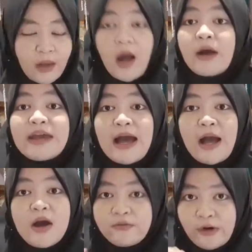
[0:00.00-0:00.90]
Oh yeah,
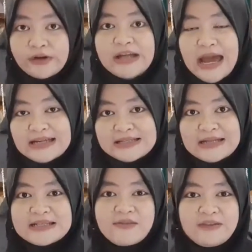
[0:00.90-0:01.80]
for the
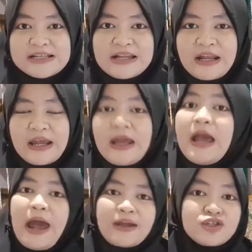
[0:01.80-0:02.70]
extensive listening,
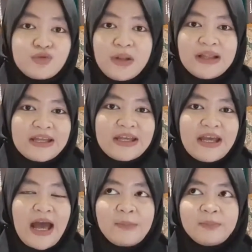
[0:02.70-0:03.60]

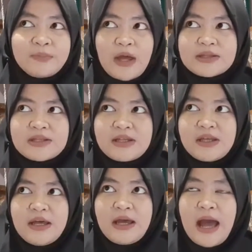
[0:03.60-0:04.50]
actually
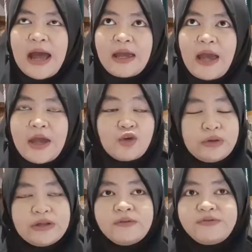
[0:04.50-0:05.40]
I
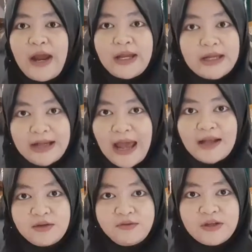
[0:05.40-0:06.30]
couldn't find an
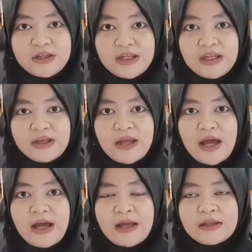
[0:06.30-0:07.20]
activity
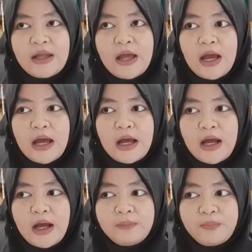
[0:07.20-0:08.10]
that
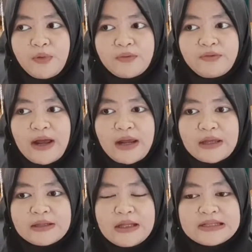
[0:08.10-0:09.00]

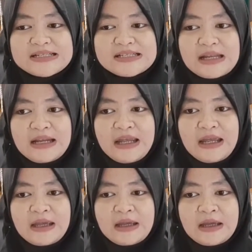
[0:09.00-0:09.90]
provide a
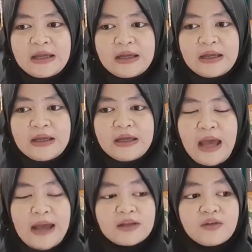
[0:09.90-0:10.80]
listening
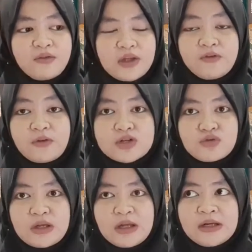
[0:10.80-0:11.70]
activity for
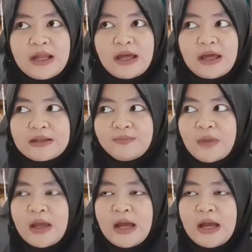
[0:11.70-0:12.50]
student that